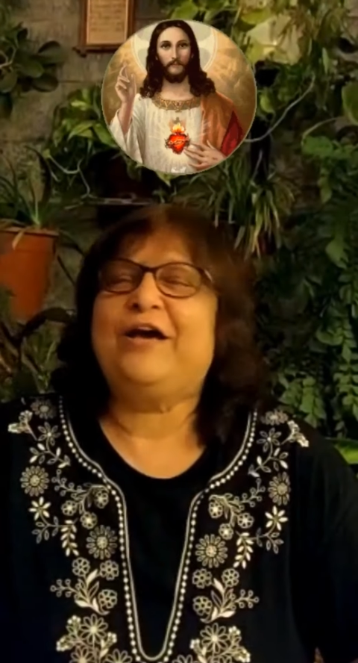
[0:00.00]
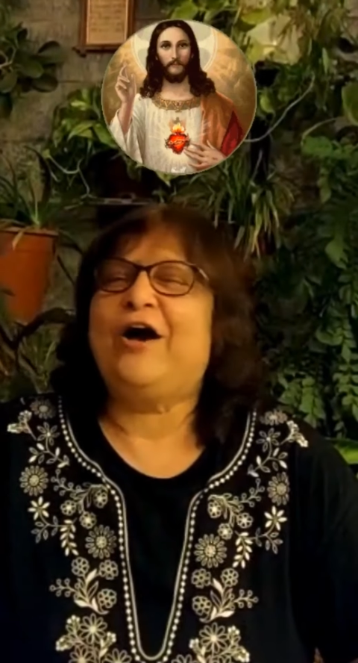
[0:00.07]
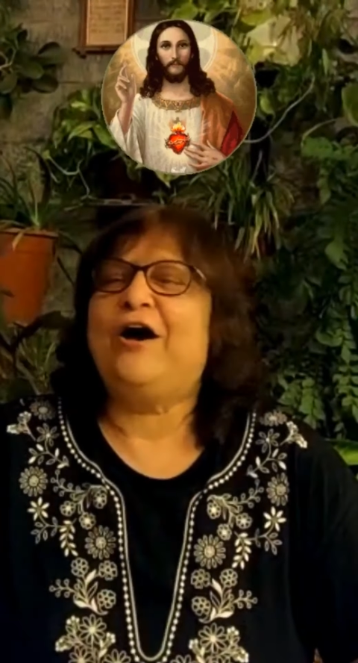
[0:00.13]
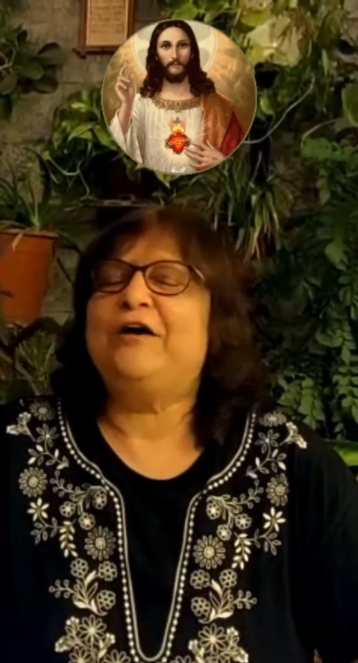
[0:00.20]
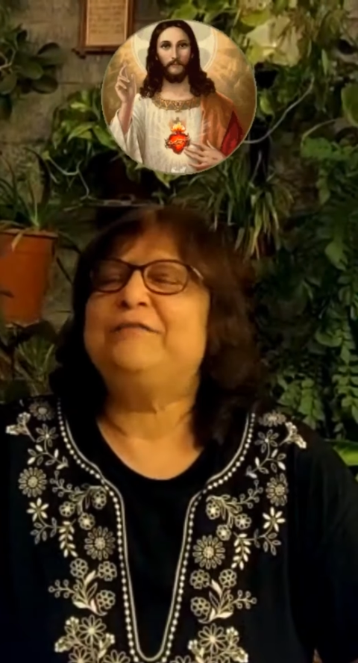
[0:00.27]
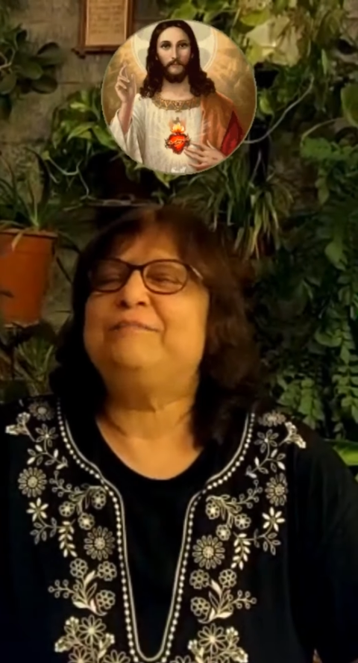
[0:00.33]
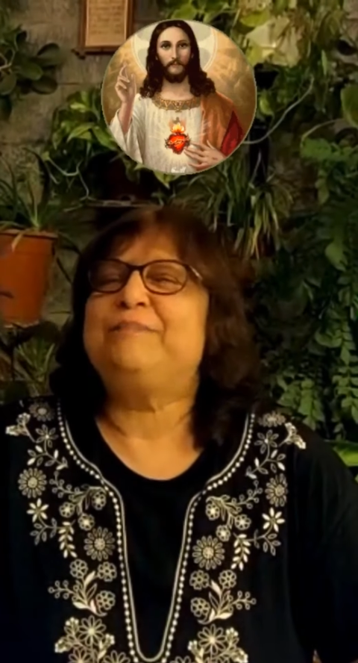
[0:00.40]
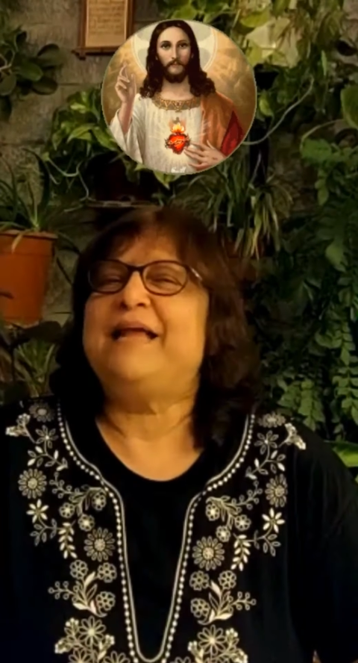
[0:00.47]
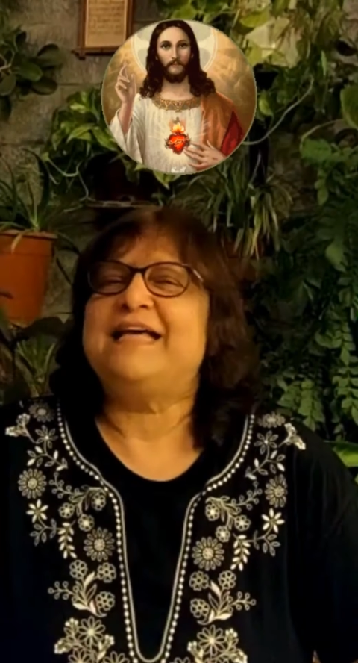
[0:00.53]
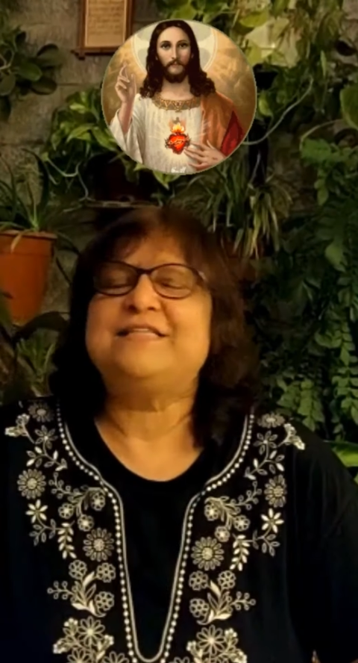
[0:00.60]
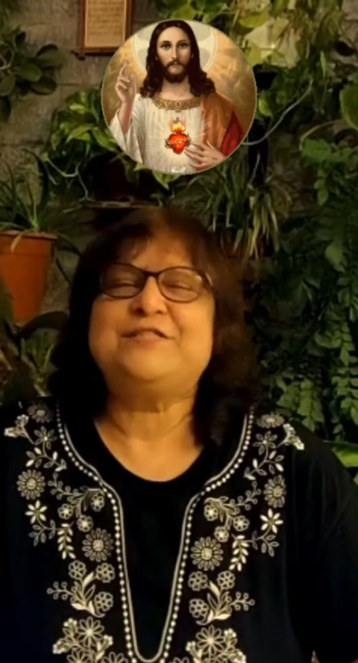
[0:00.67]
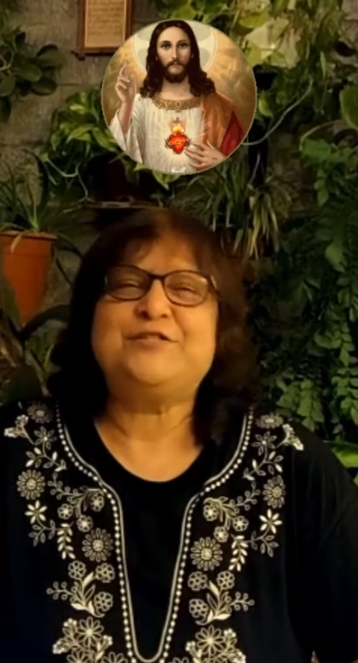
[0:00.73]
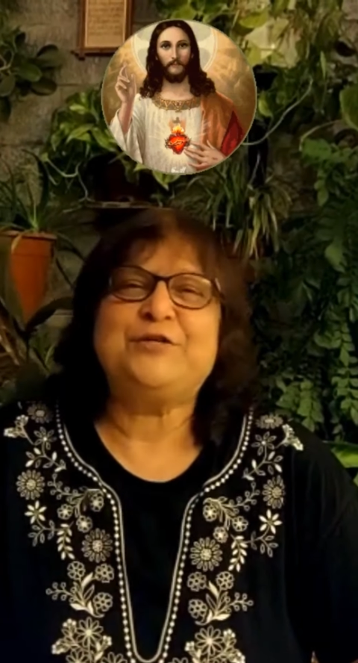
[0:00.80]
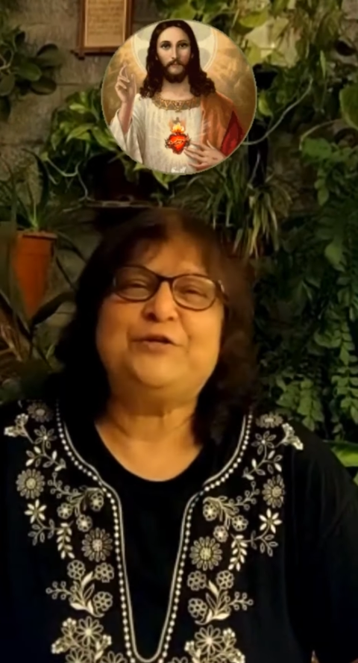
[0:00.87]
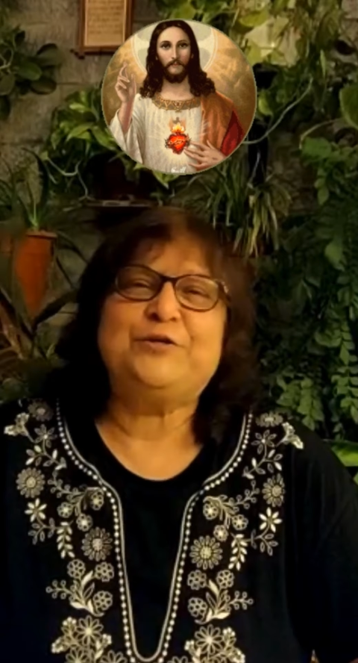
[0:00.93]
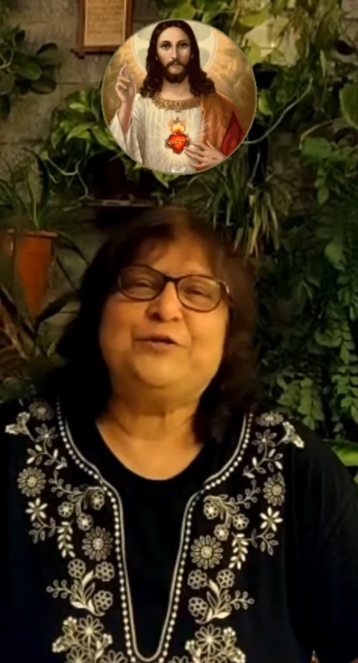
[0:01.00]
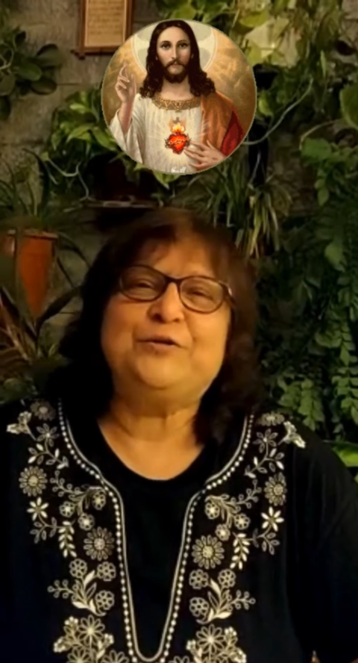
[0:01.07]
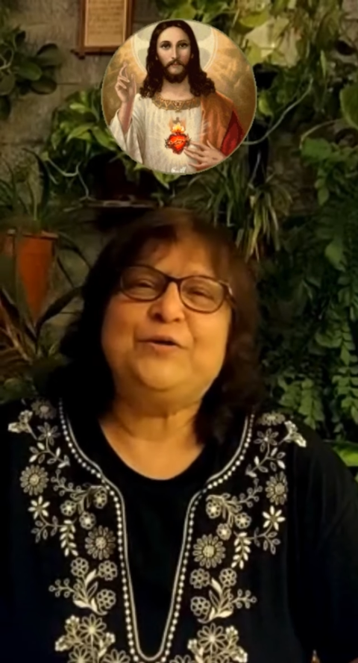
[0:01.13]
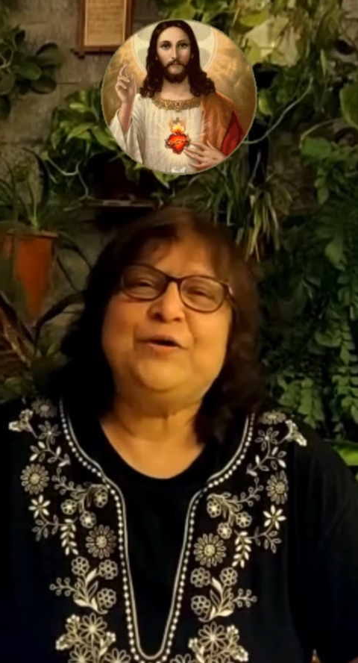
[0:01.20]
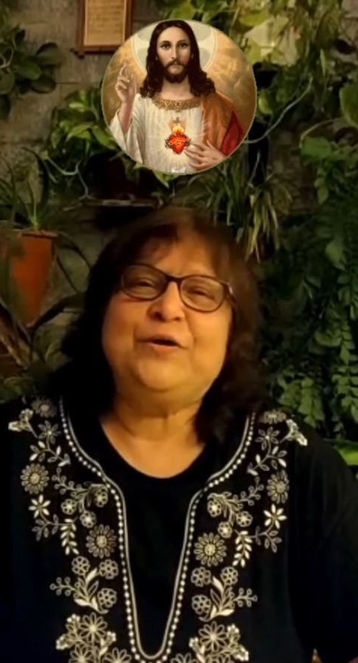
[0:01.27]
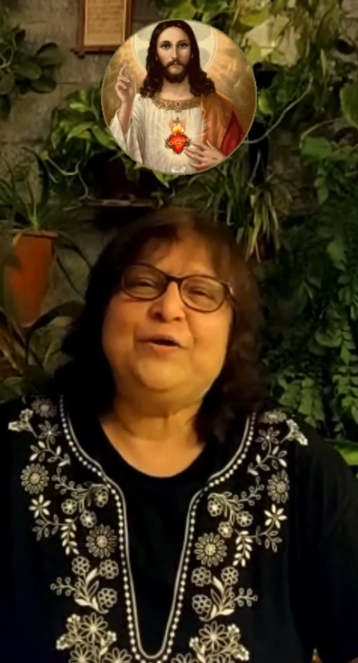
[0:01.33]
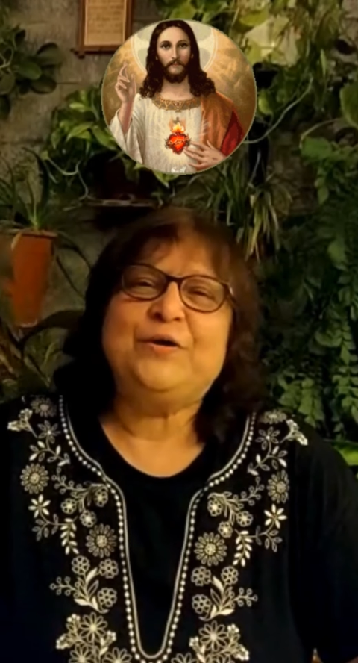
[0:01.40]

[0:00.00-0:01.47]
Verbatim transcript: God bless you